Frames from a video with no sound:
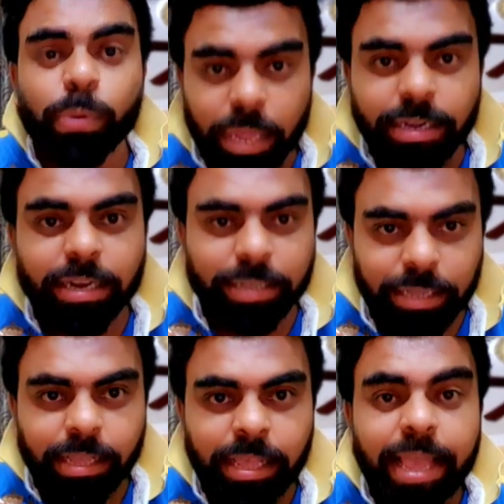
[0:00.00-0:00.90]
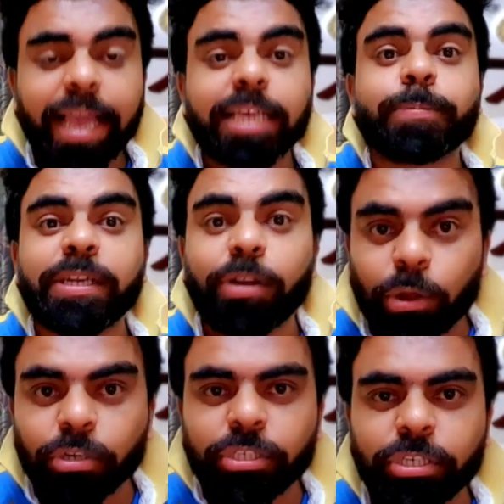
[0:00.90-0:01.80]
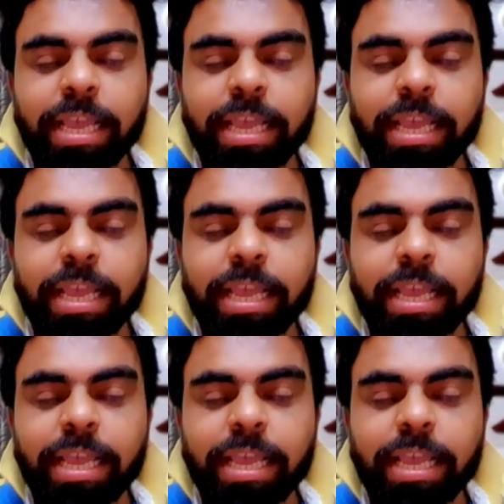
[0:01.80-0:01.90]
Karnataka has been launched.